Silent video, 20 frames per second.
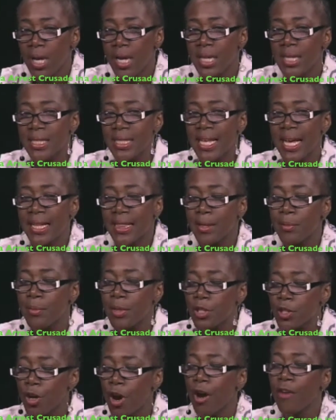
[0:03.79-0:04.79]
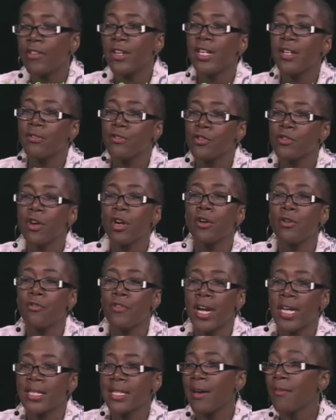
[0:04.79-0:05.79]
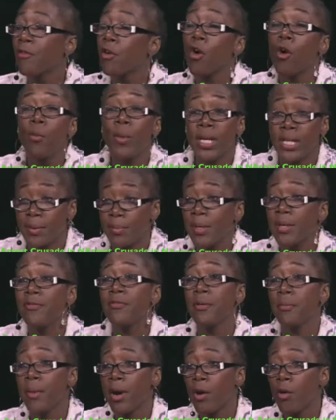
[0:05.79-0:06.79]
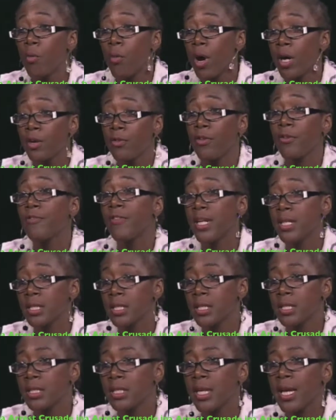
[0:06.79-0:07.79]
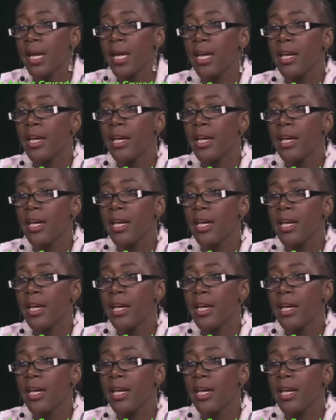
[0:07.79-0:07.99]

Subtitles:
is that the majority of drug arrests have always been for marijuana offenses.